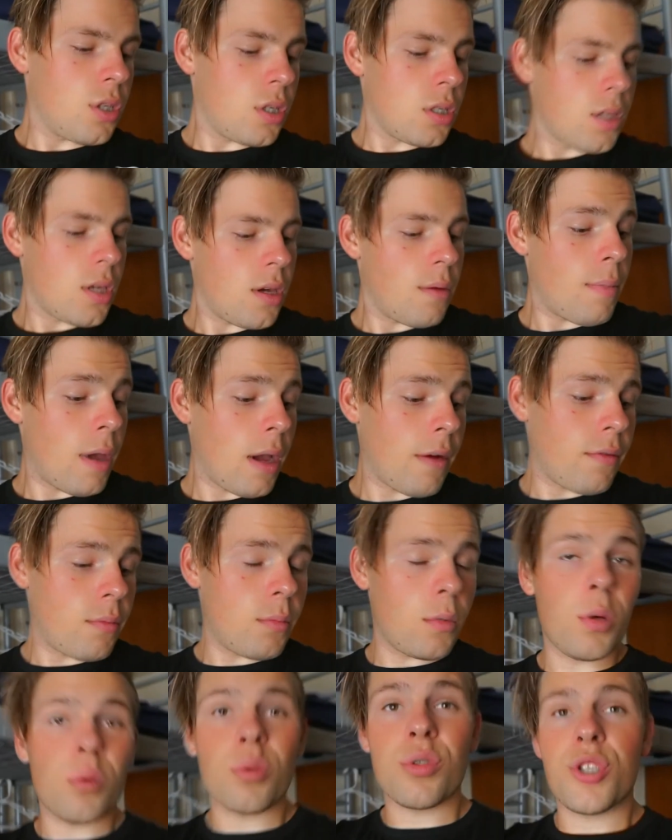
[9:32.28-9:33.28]
Just came back
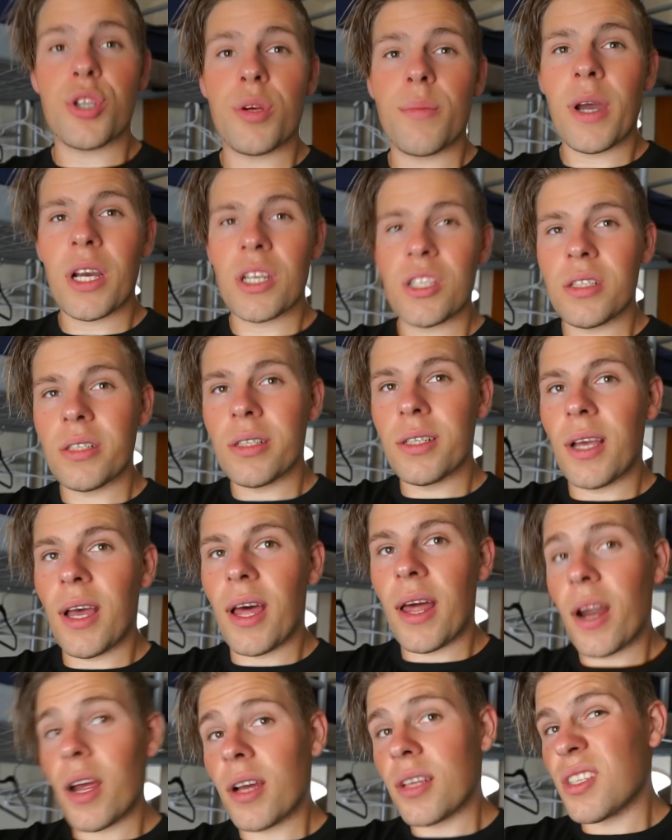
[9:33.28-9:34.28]
from Gold's Gym actually,
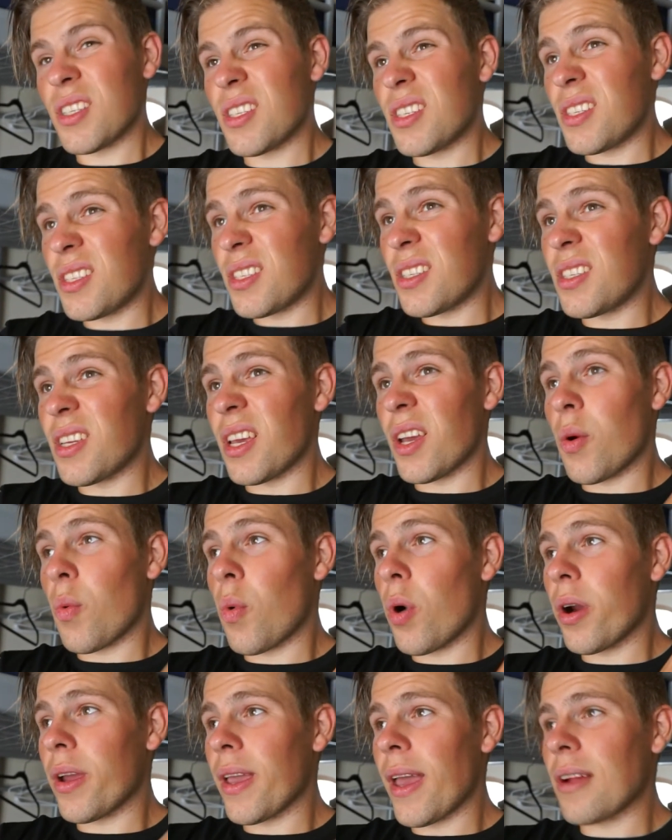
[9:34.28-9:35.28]
had a sick
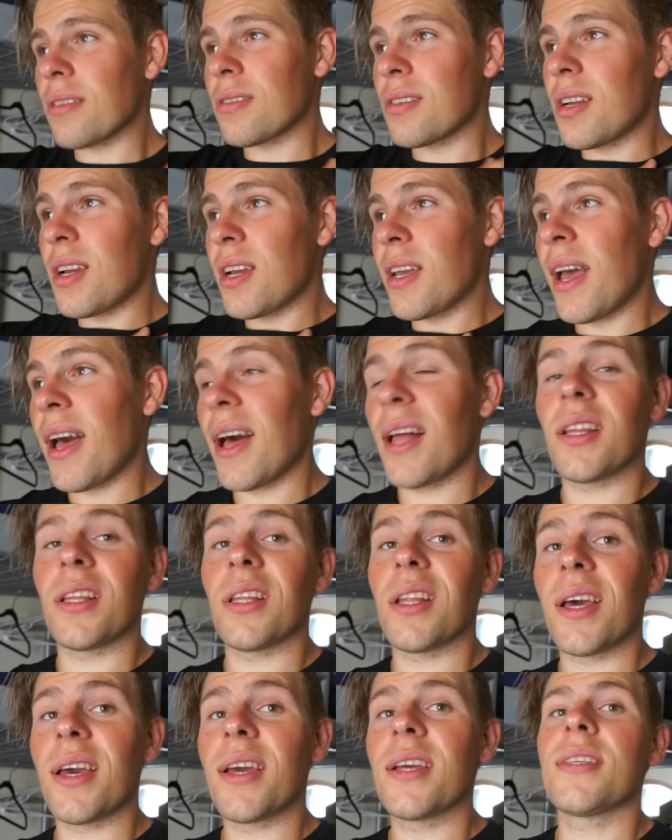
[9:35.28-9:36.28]
workout today, had
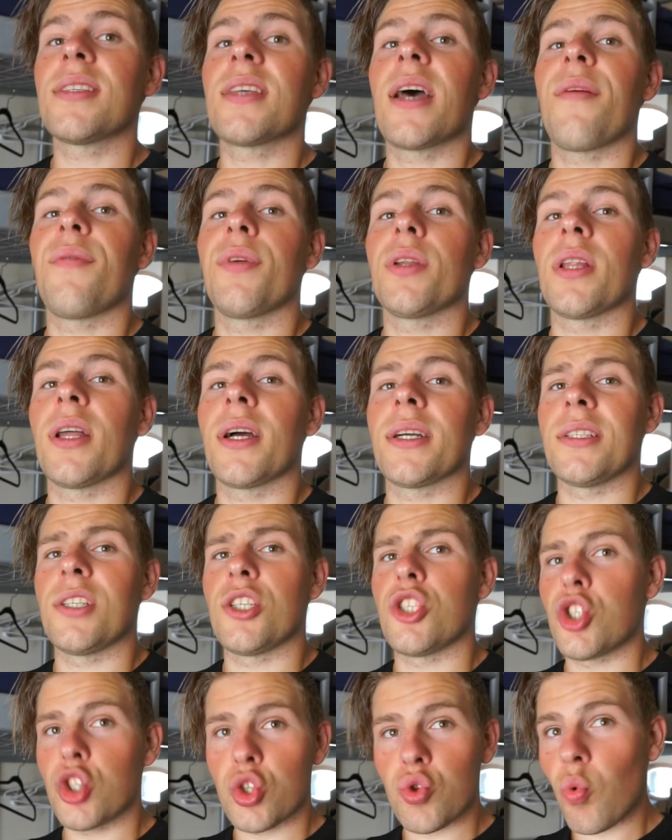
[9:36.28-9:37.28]
legs, haven't like
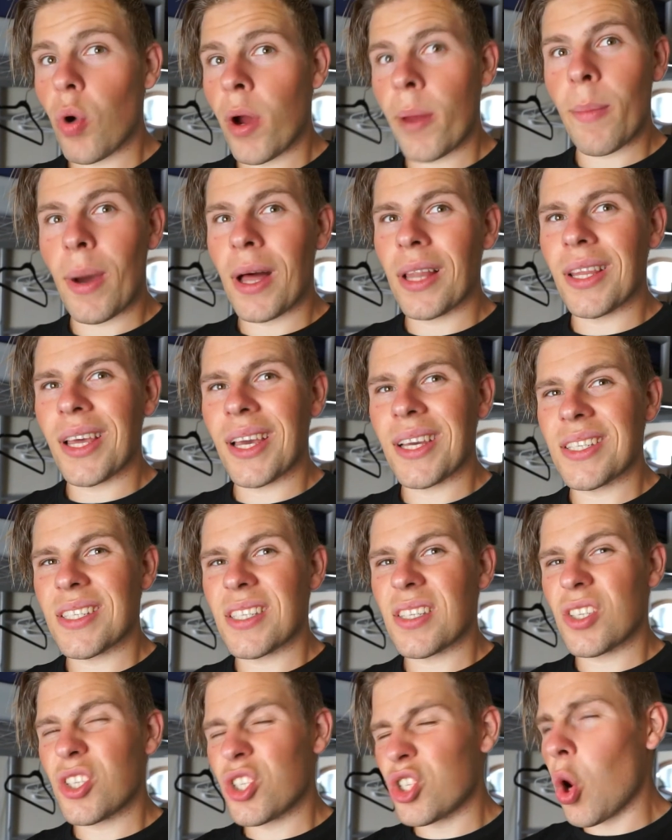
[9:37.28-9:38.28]
destroyed my
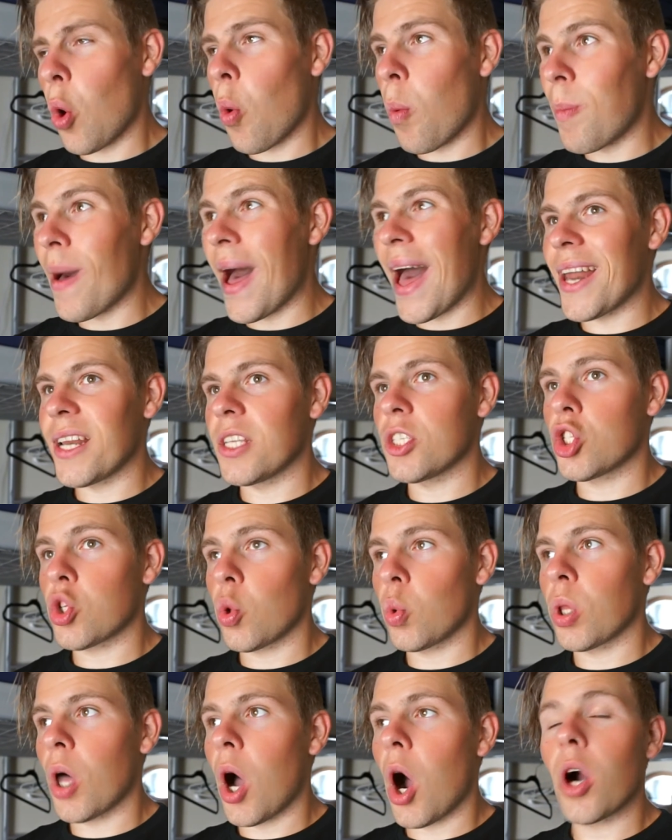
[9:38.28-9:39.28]
legs so bad in so
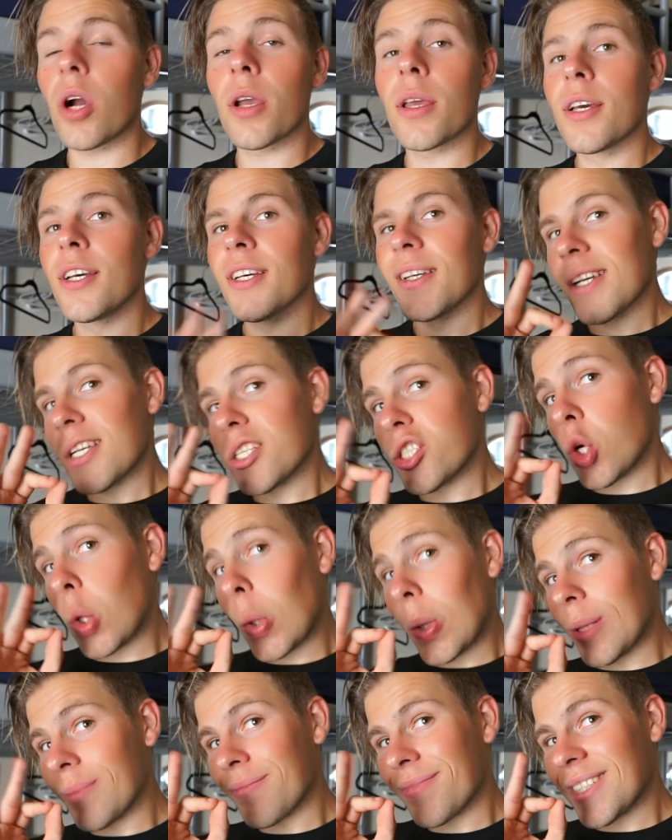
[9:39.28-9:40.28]
long.
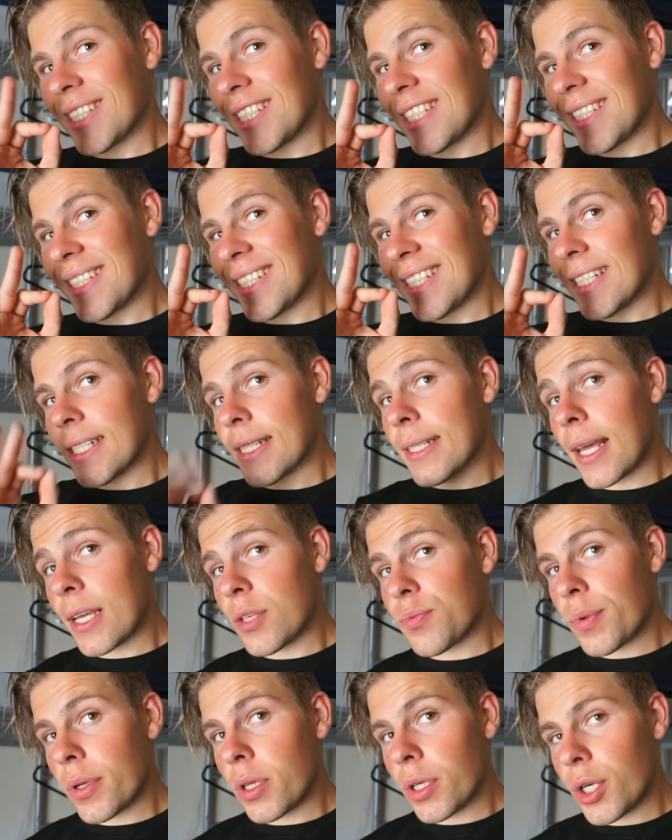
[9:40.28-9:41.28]
So
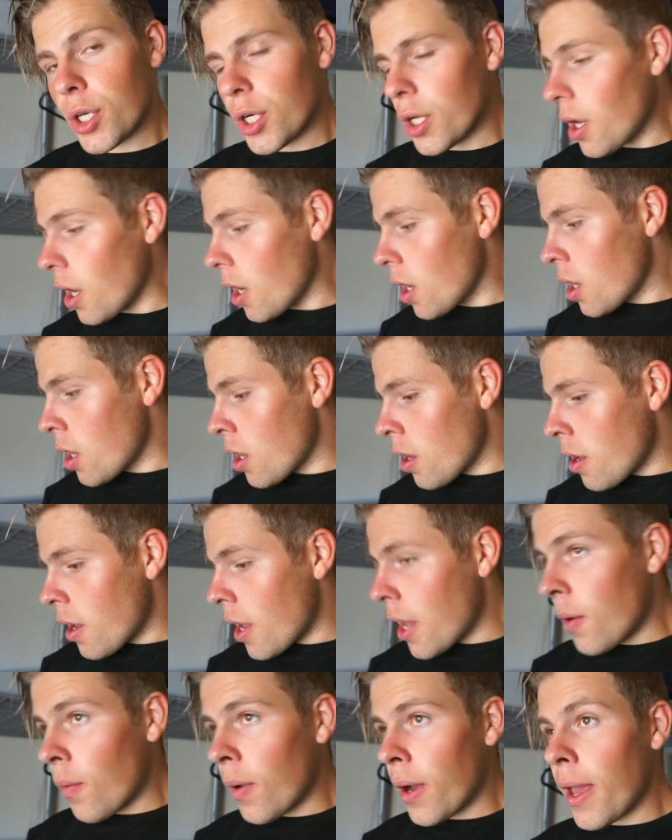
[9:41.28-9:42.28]
that's really good
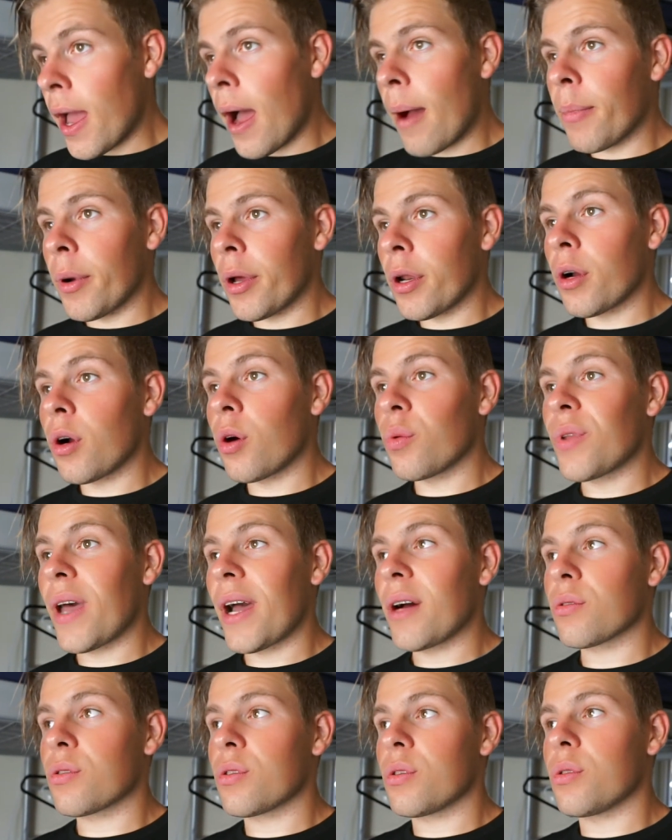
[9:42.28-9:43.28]
anyway i'm gonna go
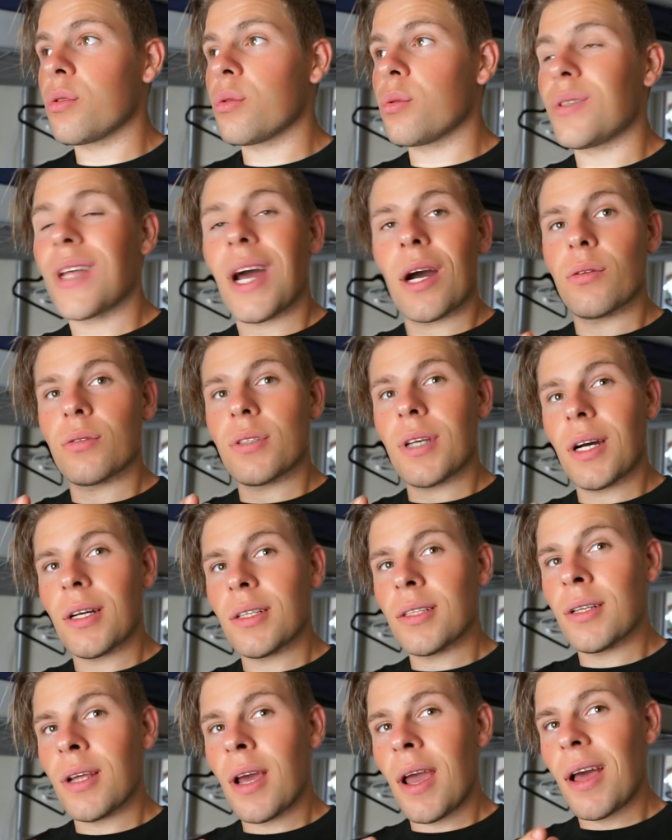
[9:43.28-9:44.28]
down to
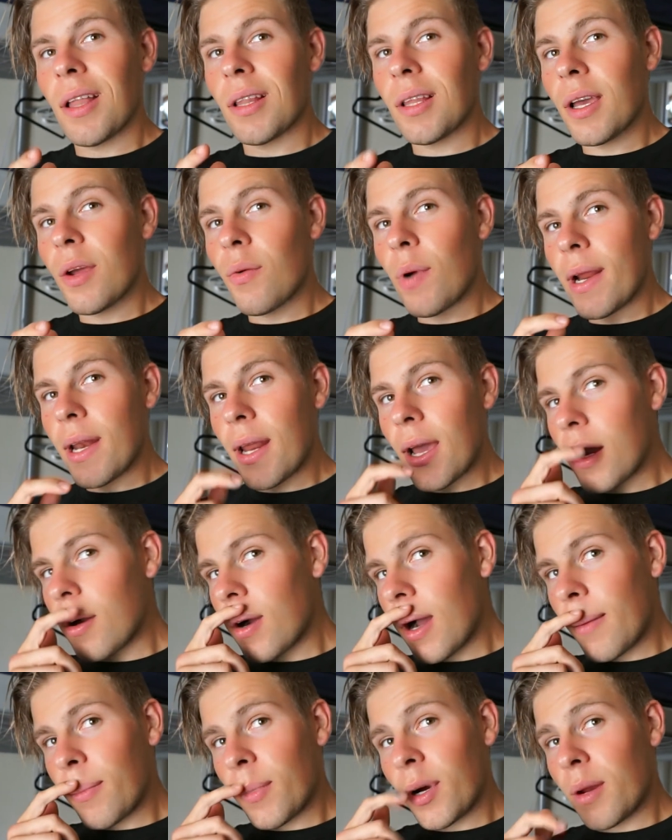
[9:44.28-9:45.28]
downtown la right now
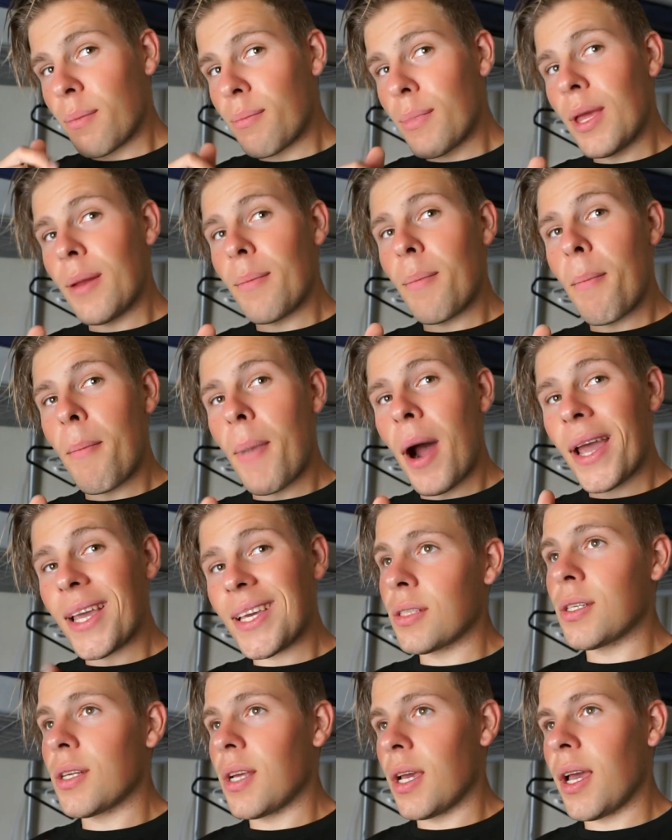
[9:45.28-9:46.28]
i'm gonna meet
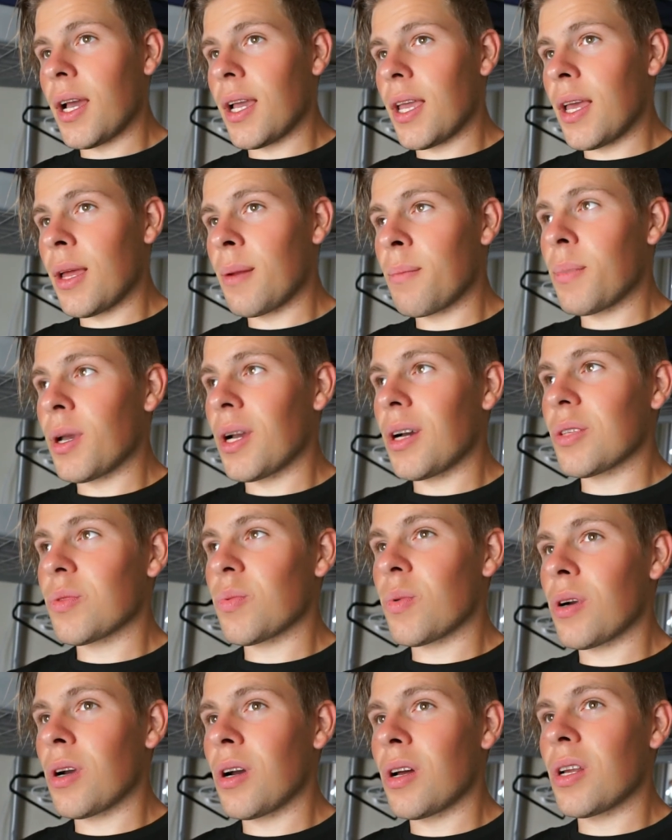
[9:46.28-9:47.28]
mike today again because
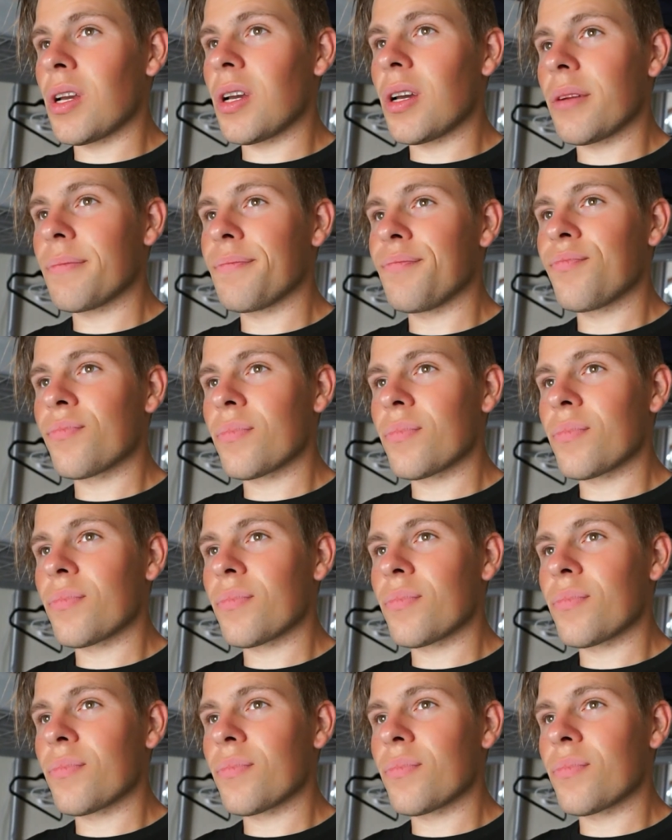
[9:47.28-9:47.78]
we're gonna